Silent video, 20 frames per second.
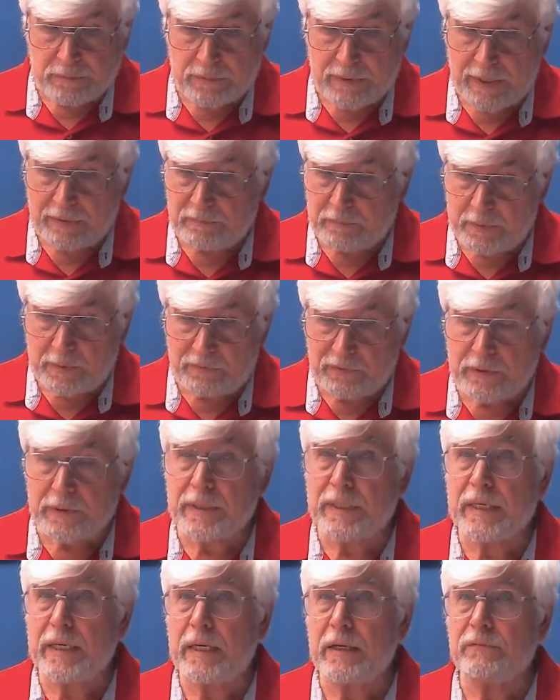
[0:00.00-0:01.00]
have to be
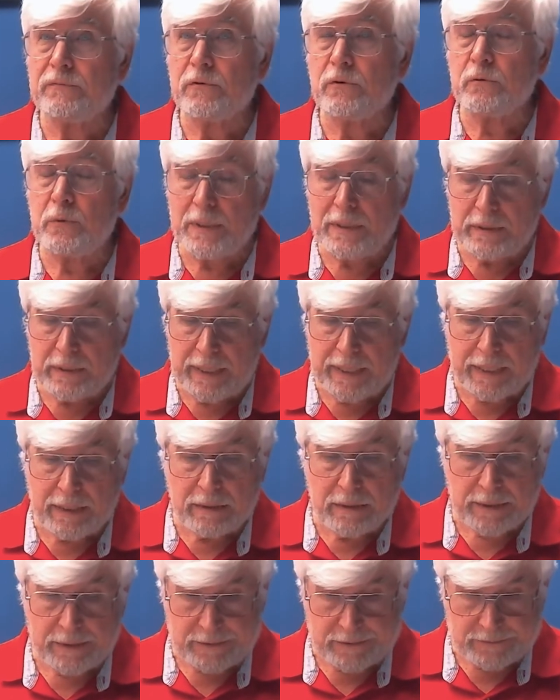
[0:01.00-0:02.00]
very careful when you're
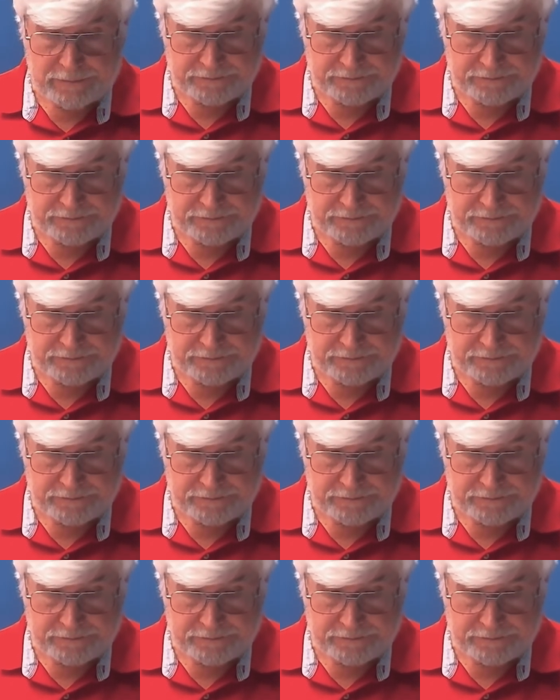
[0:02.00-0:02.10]
handling it.